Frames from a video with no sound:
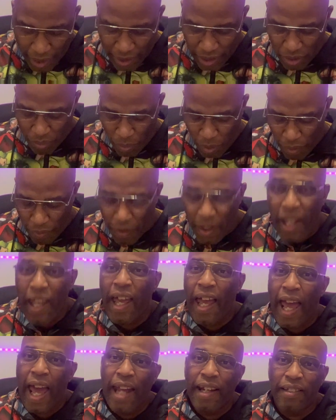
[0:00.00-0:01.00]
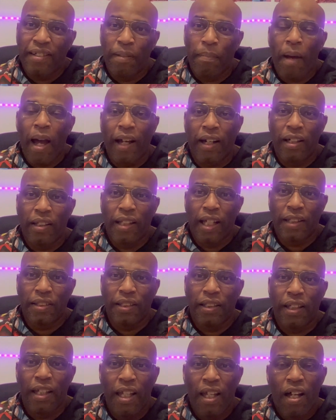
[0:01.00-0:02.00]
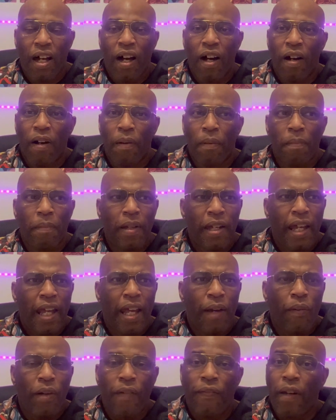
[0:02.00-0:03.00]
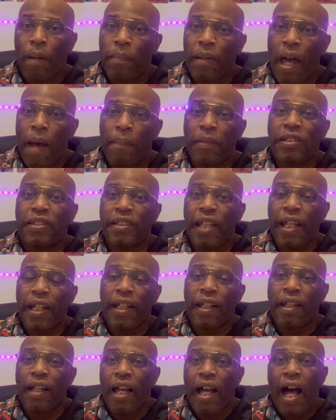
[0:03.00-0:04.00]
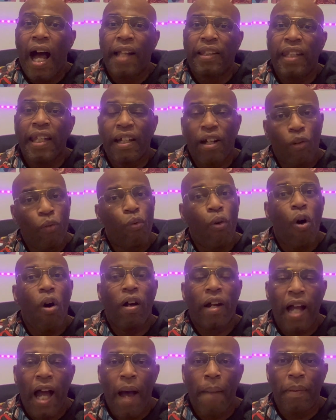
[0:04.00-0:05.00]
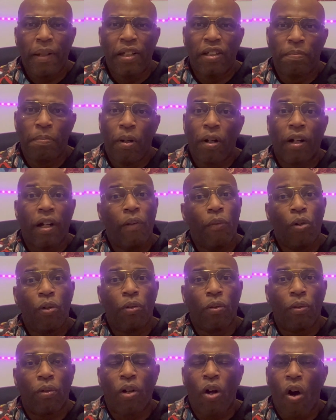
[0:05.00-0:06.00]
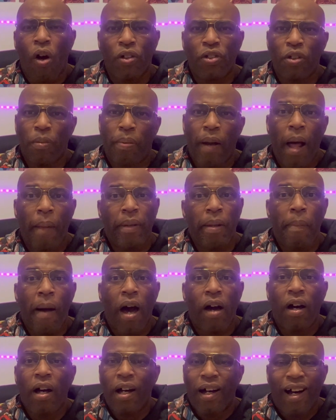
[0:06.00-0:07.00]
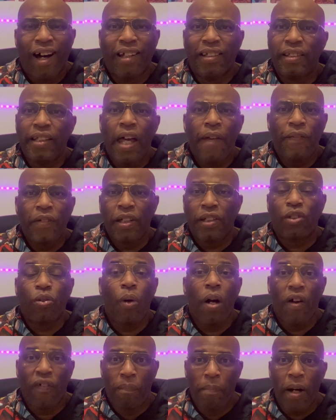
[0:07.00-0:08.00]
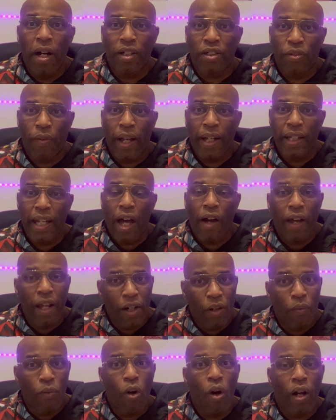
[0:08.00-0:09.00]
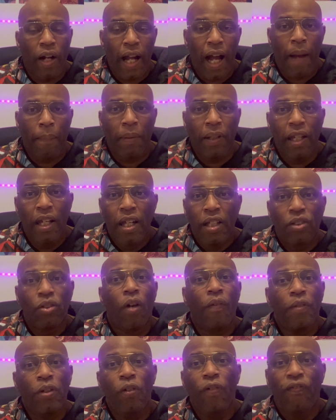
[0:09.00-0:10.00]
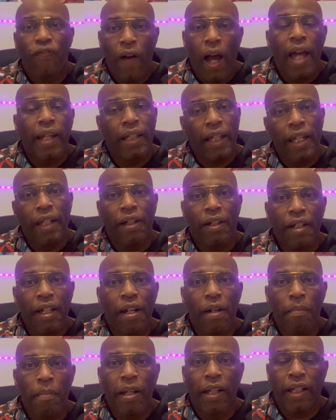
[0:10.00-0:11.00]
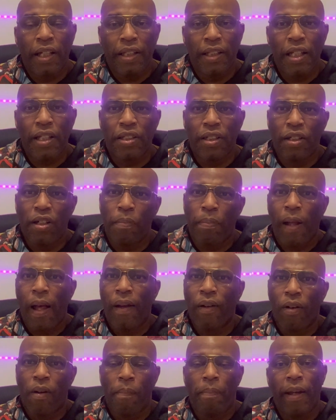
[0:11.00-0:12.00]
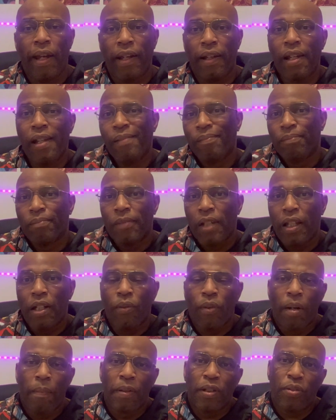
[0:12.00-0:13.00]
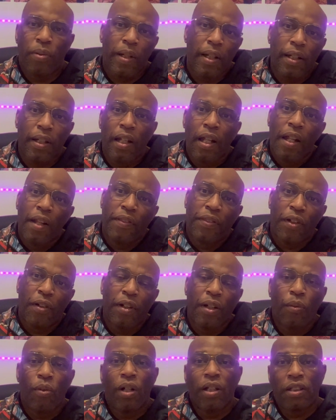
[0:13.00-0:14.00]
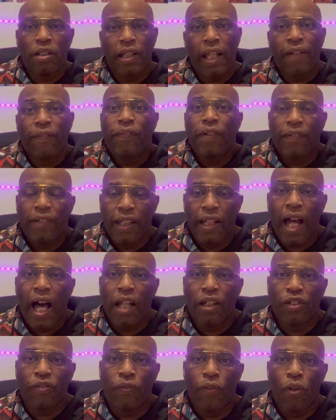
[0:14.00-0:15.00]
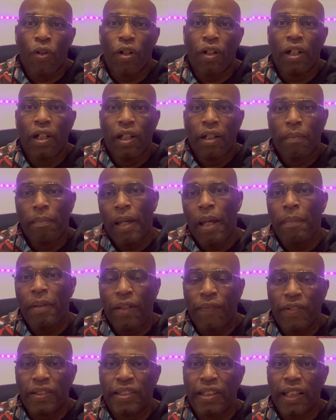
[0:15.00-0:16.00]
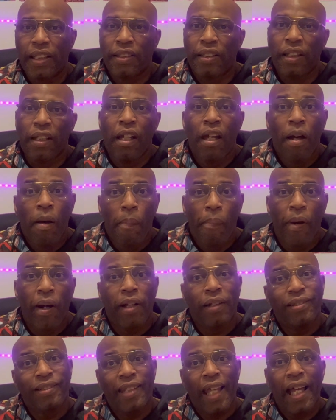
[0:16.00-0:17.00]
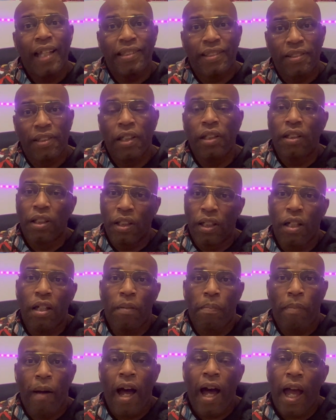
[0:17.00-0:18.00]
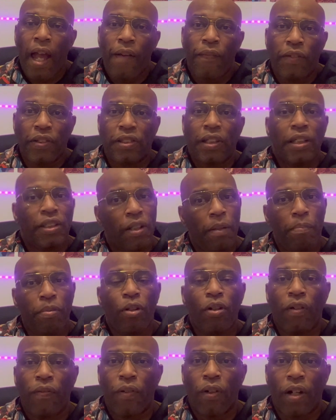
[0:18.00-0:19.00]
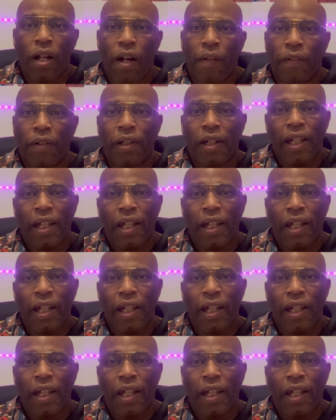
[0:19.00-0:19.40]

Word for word: it's worth adding to my collection. Um, and if I'm not mistaken, I think a raw copy of this book will cost you probably about 11 to 12 bucks right now in a raw copy. So if you find it in a near mint condition, you're probably going to pay anywhere between 31 to like $50 for it, maybe even 60 But that's still a good buy for such a beautiful cover.